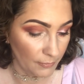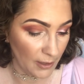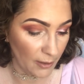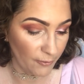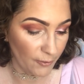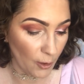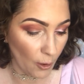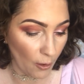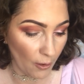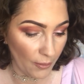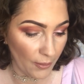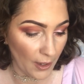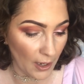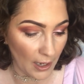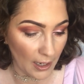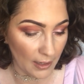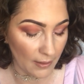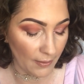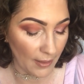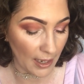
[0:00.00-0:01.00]
You've got
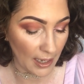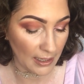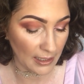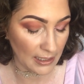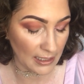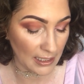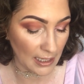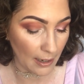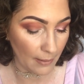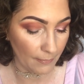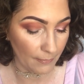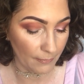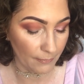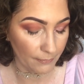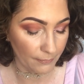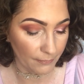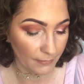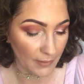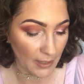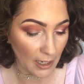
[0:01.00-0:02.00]
that
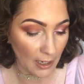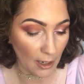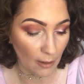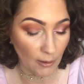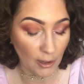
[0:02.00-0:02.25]
you know,